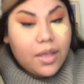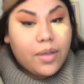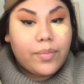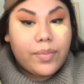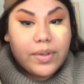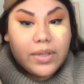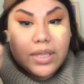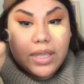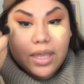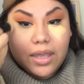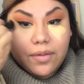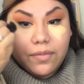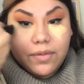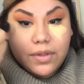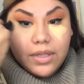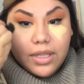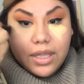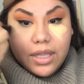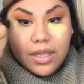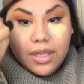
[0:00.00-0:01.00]
But yeah, we
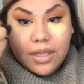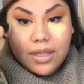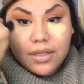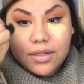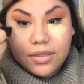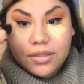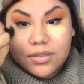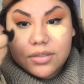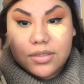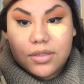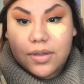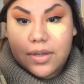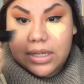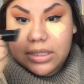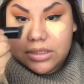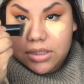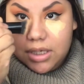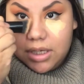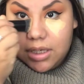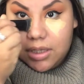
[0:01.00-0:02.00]
can't. So I
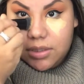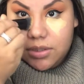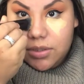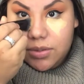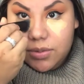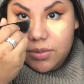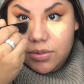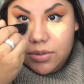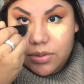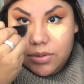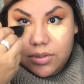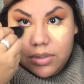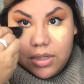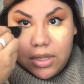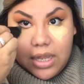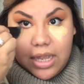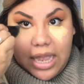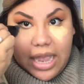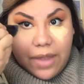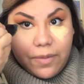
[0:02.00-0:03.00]
tried to.
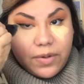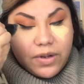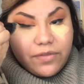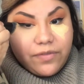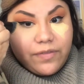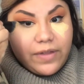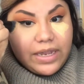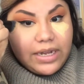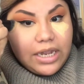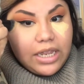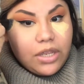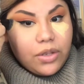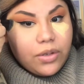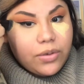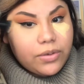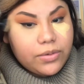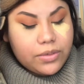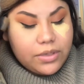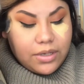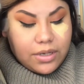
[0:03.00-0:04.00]
I want to find a
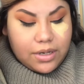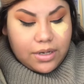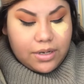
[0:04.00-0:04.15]
good.